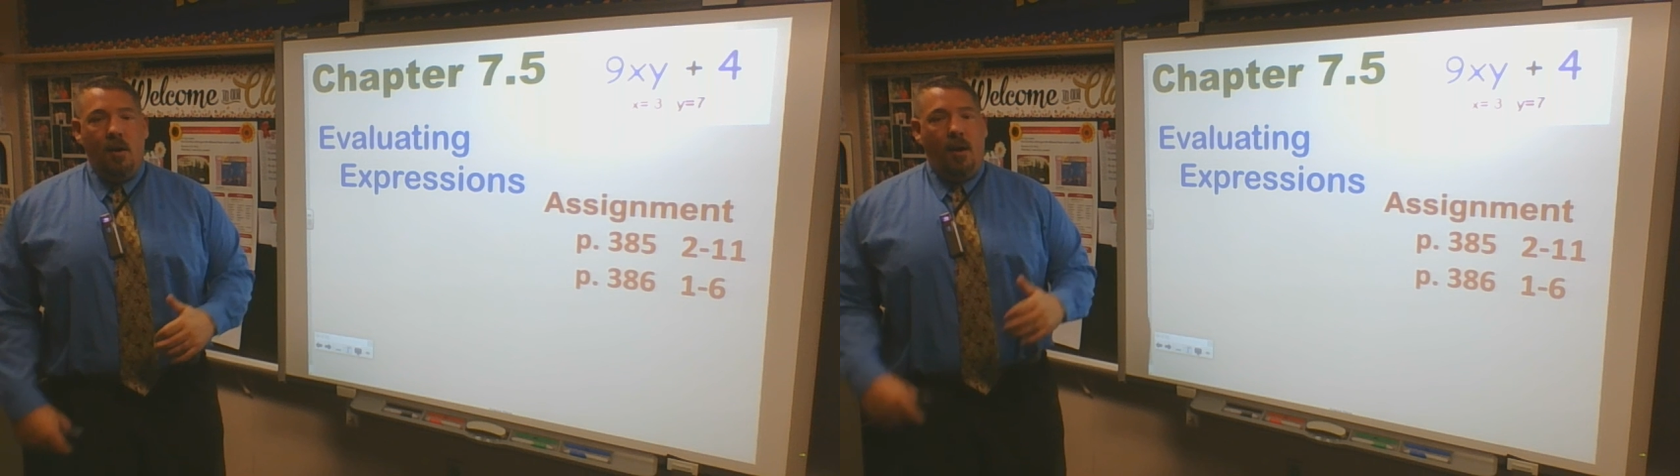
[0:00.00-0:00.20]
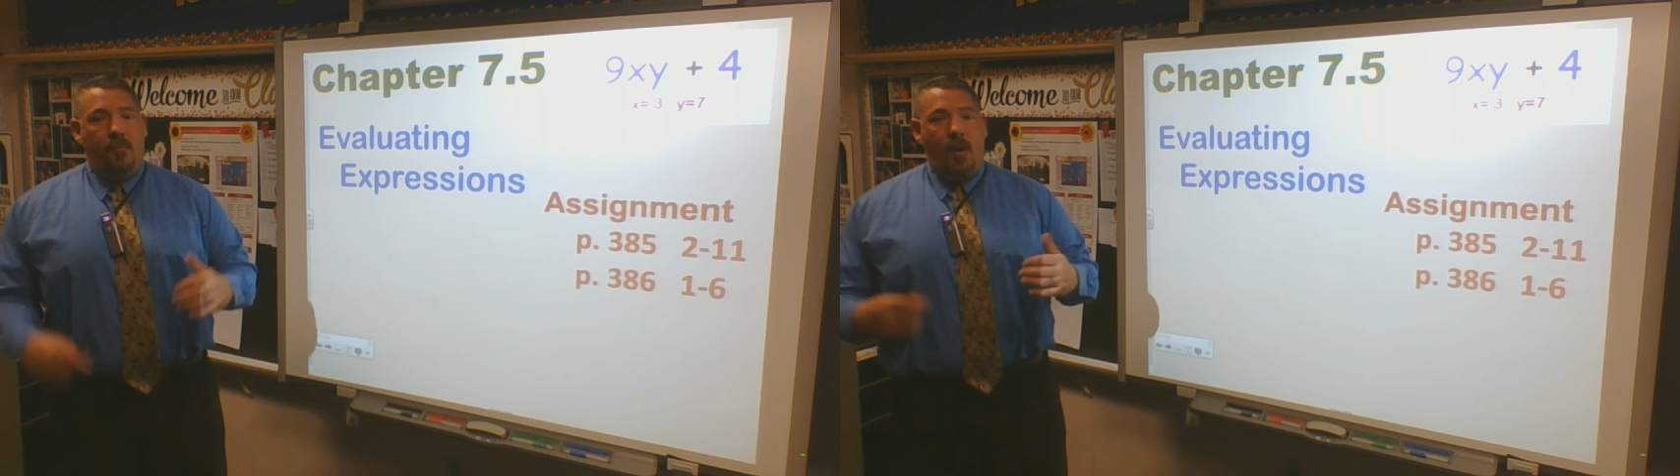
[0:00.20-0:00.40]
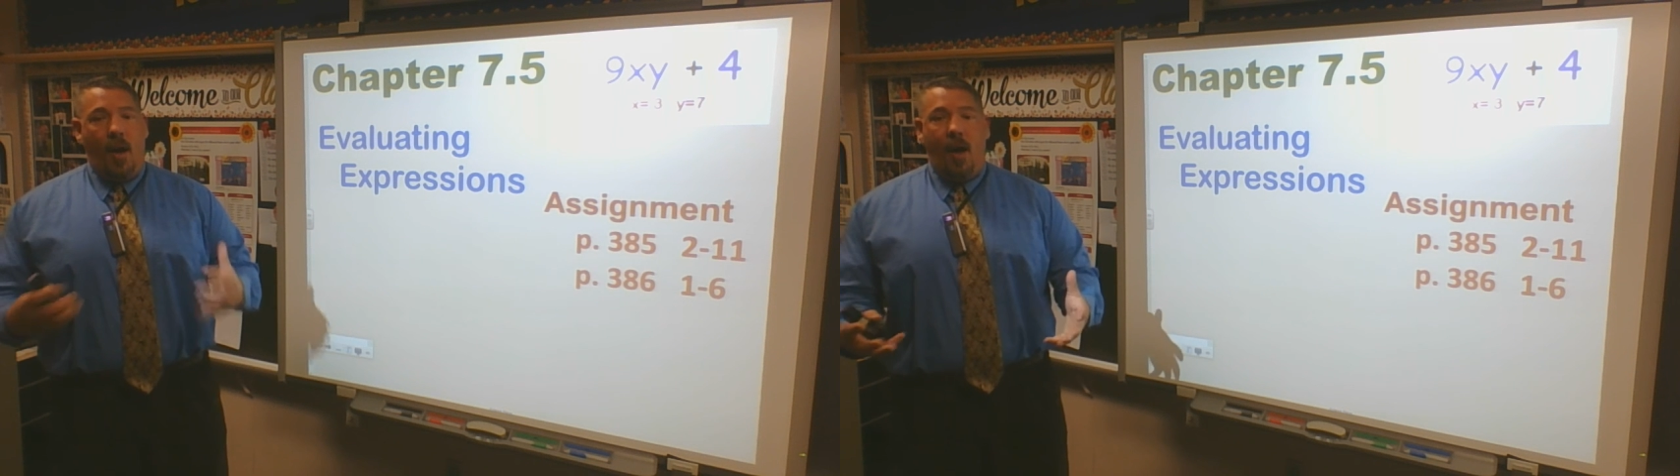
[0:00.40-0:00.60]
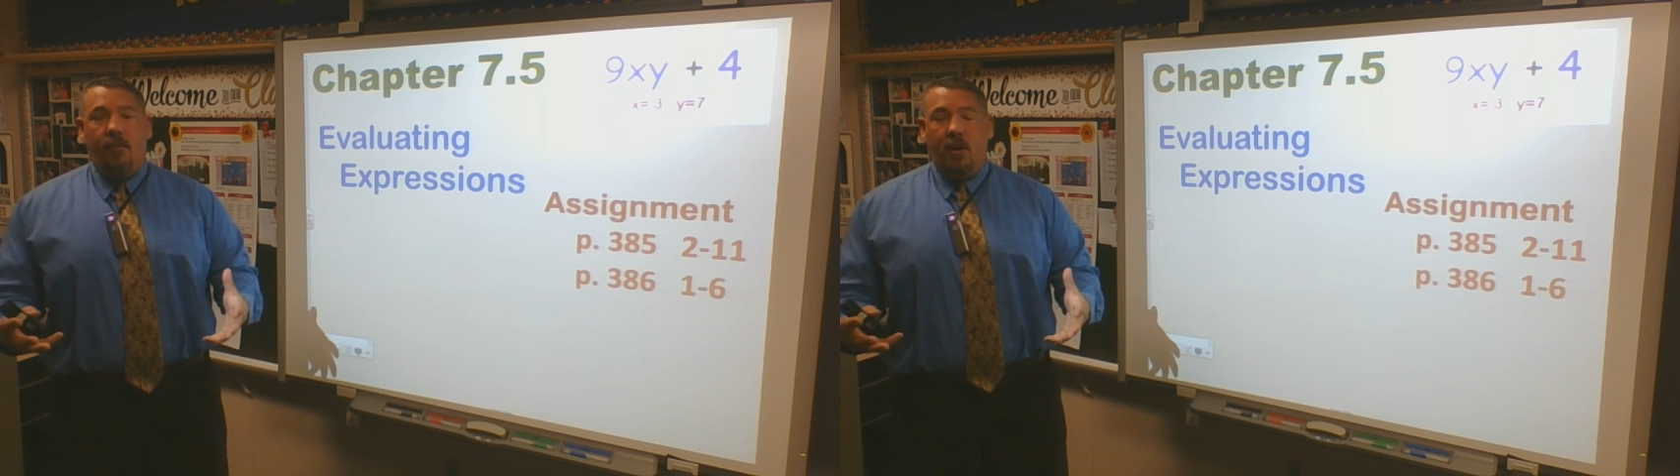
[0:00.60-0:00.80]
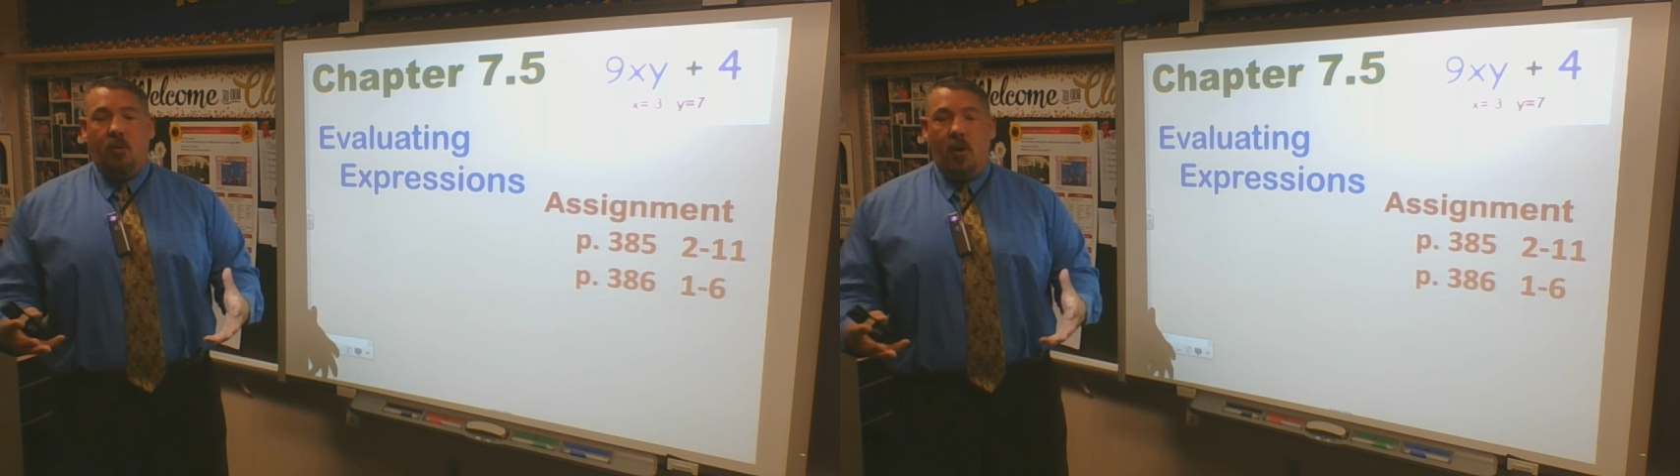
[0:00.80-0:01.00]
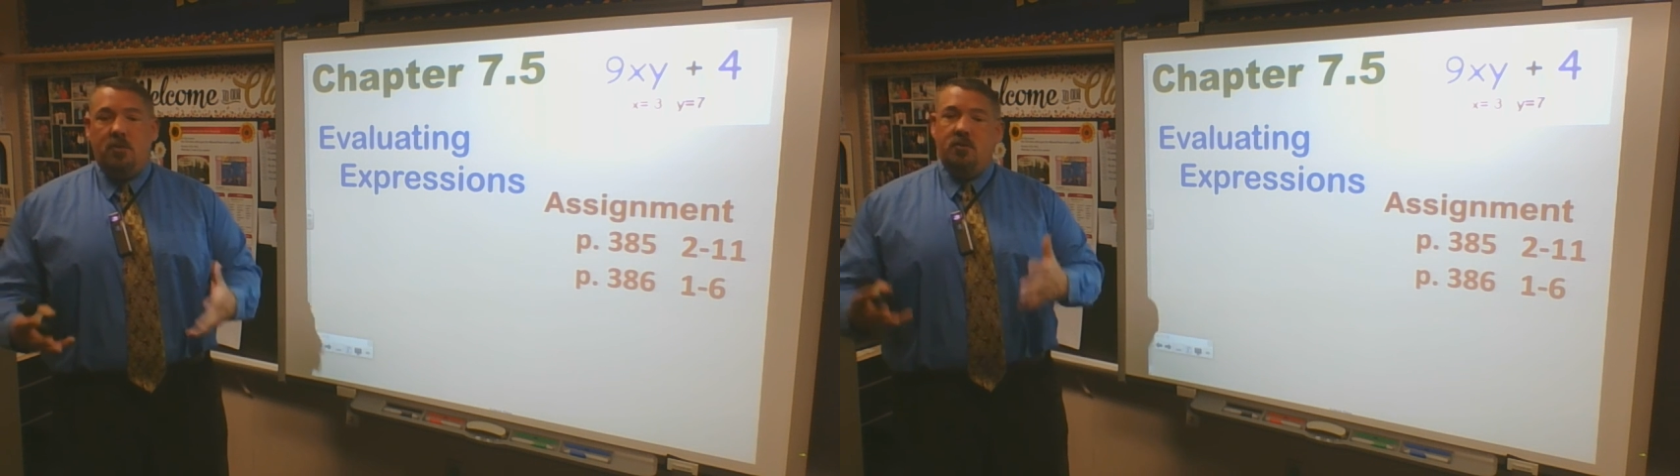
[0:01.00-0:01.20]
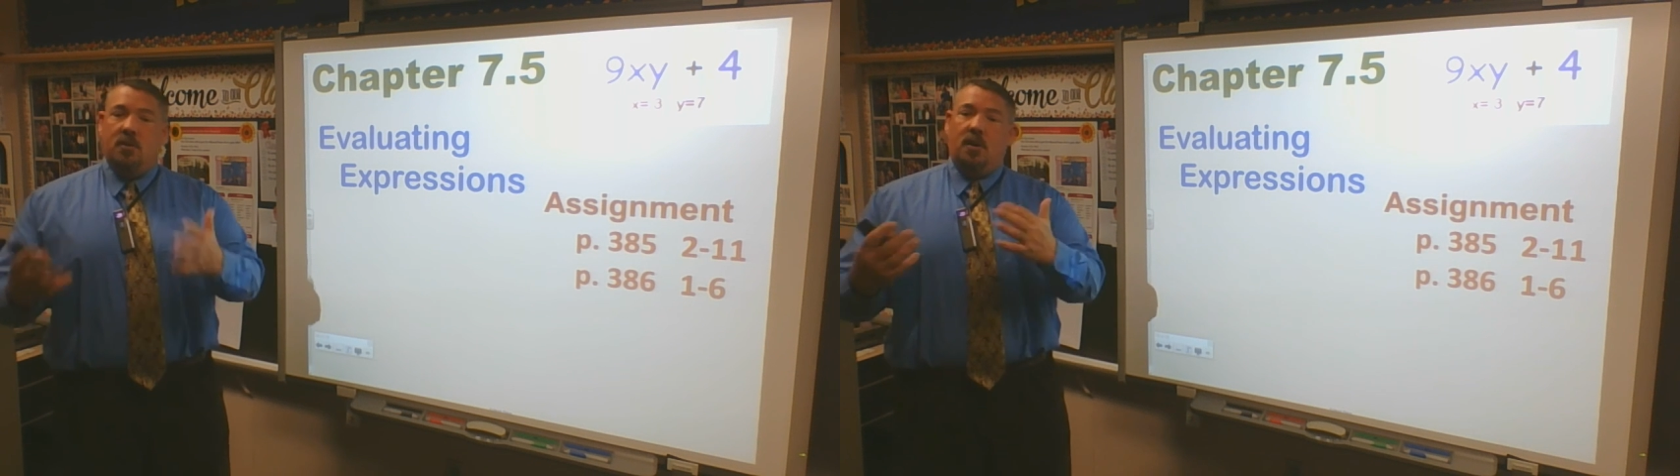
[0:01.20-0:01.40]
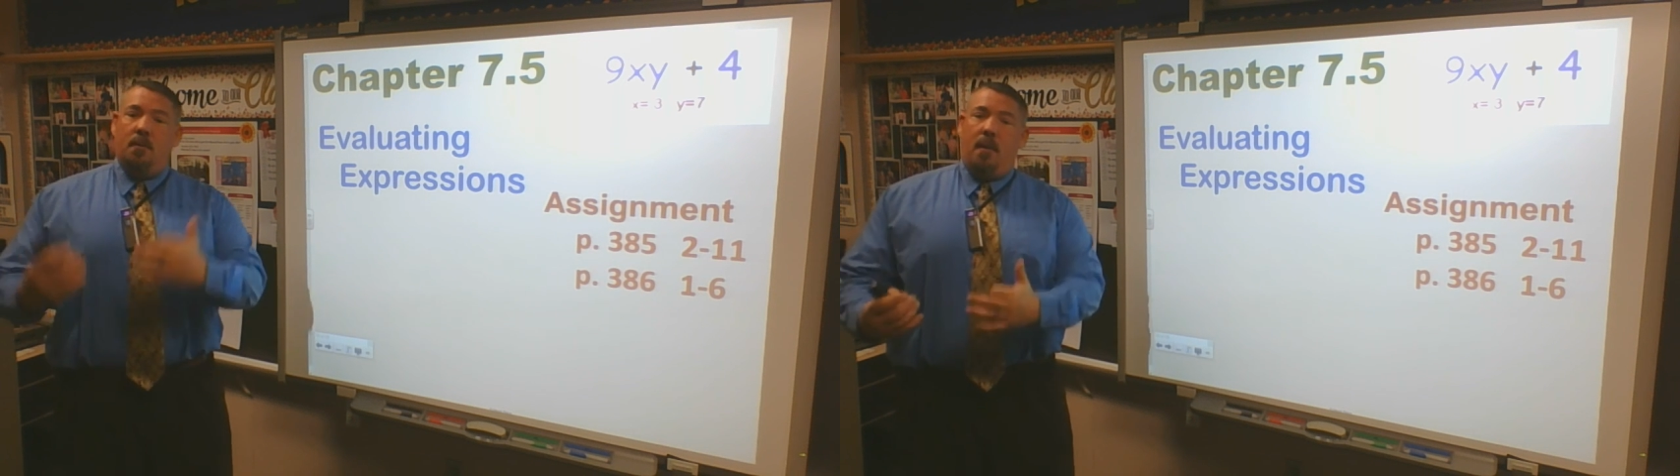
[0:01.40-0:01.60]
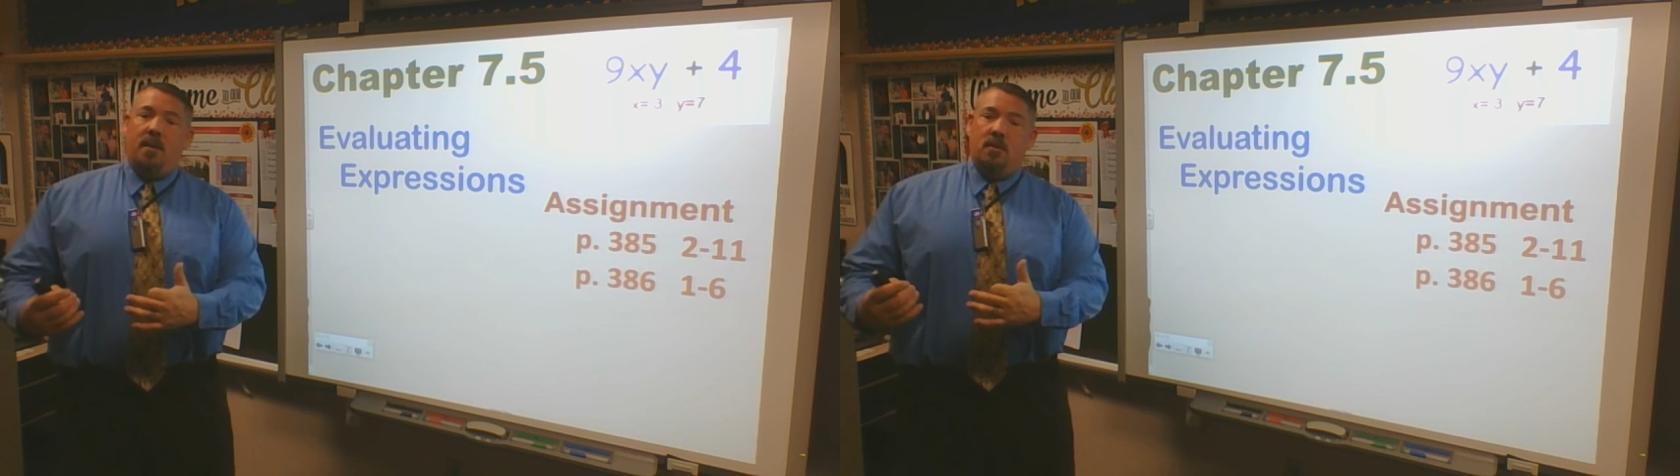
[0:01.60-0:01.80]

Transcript: If you have any questions, you come back